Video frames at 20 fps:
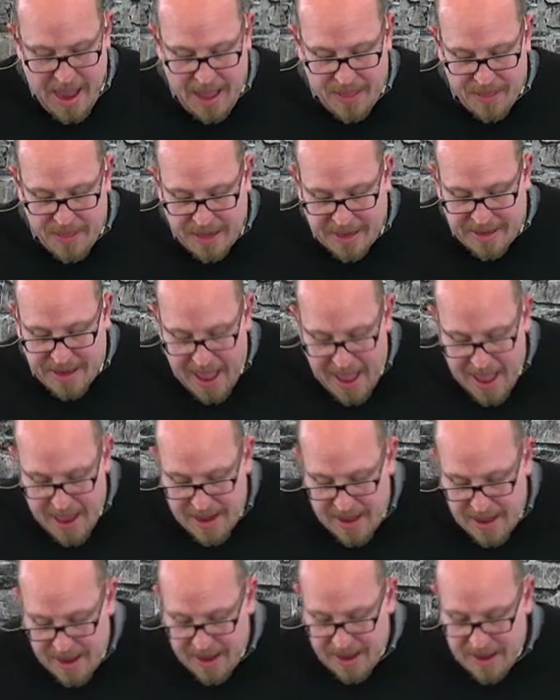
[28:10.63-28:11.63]
And the
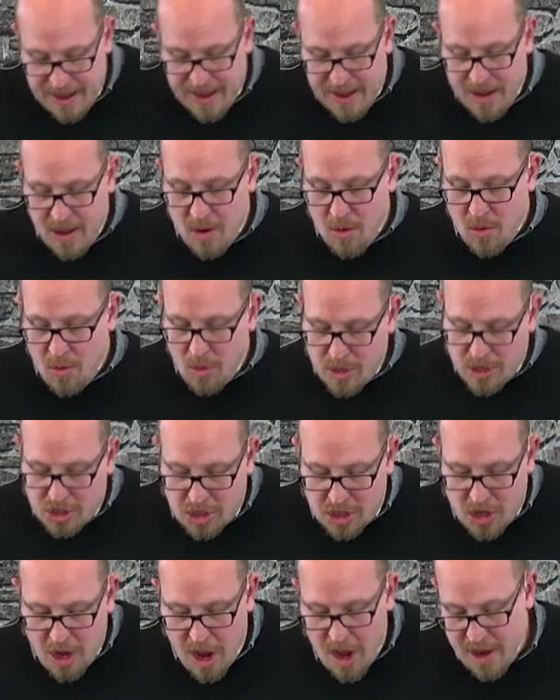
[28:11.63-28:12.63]
dead were
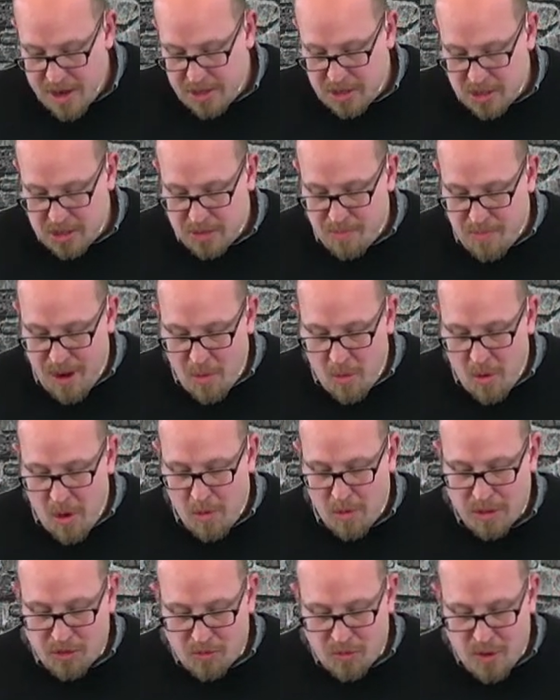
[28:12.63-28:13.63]
judged by
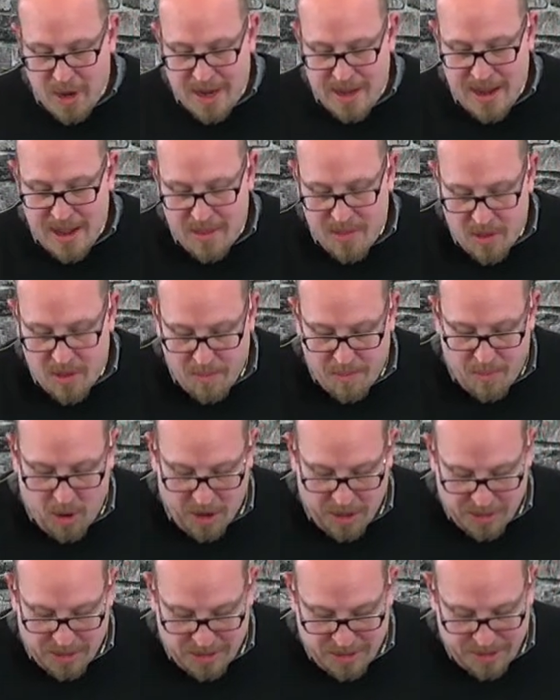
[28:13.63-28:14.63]
what was written in the
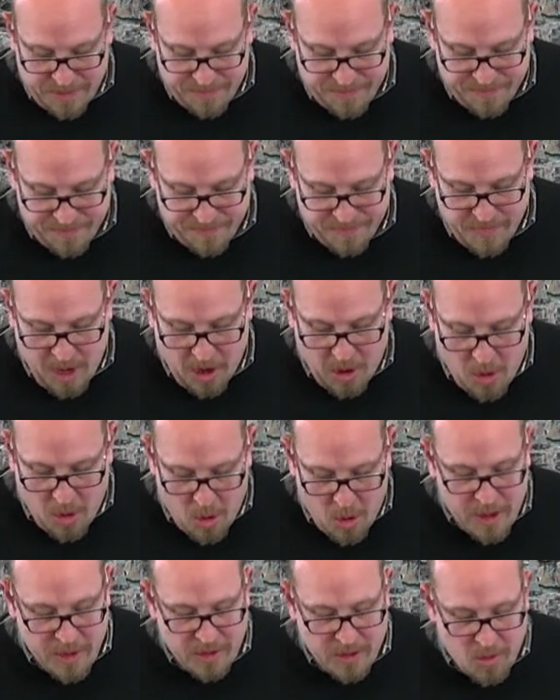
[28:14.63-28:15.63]
books,
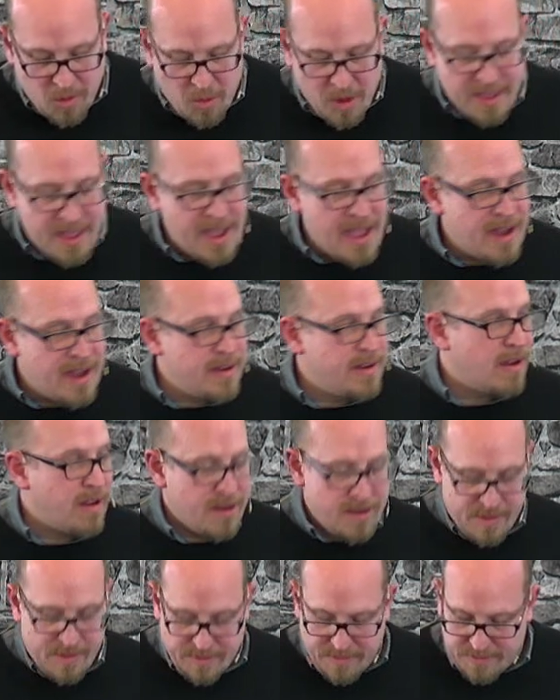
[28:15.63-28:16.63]
according to what they had
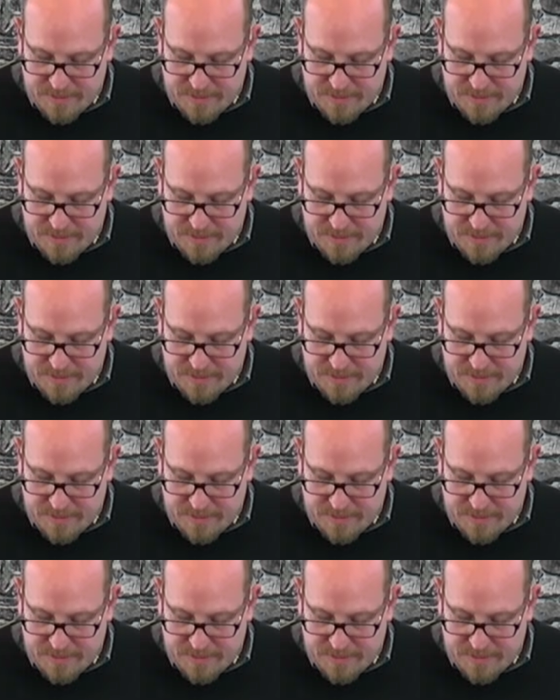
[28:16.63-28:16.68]
done